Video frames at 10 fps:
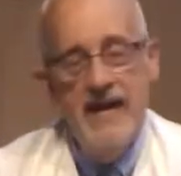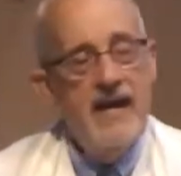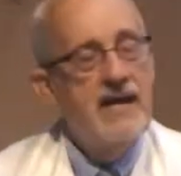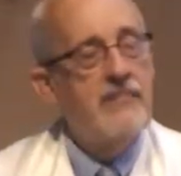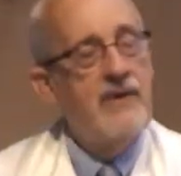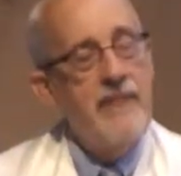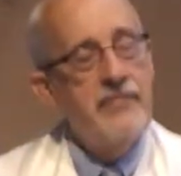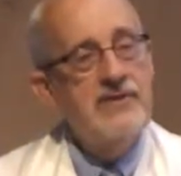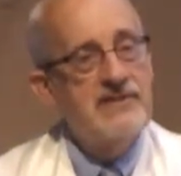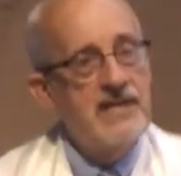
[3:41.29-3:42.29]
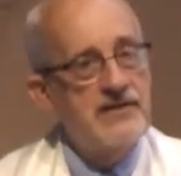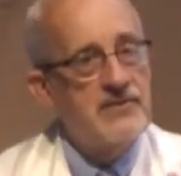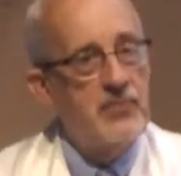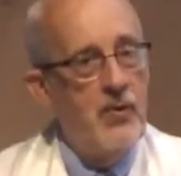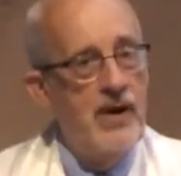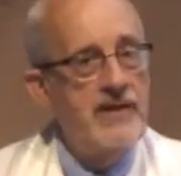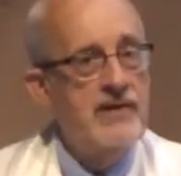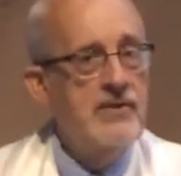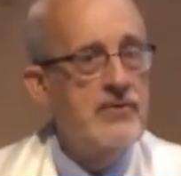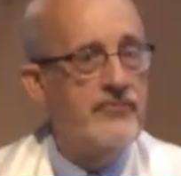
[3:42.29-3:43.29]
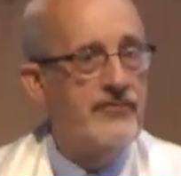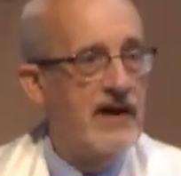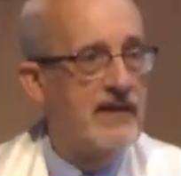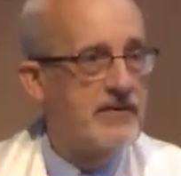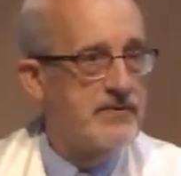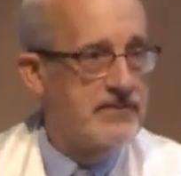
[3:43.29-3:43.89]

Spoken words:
It represents one who follows